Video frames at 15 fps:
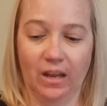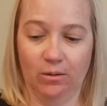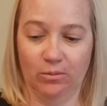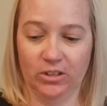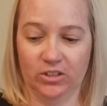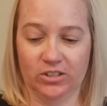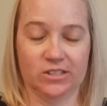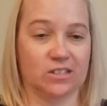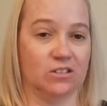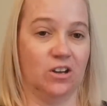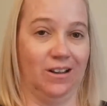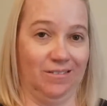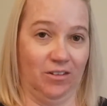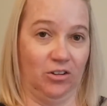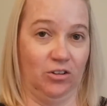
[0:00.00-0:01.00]
which is
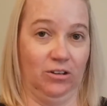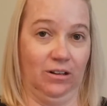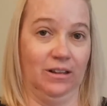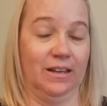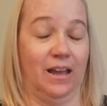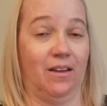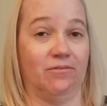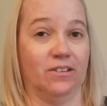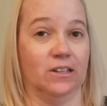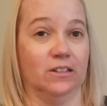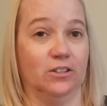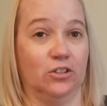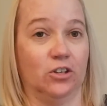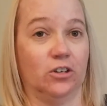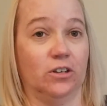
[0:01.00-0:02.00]
not to look like I fell
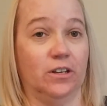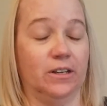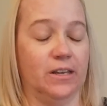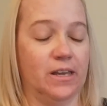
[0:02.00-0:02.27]
in dirt.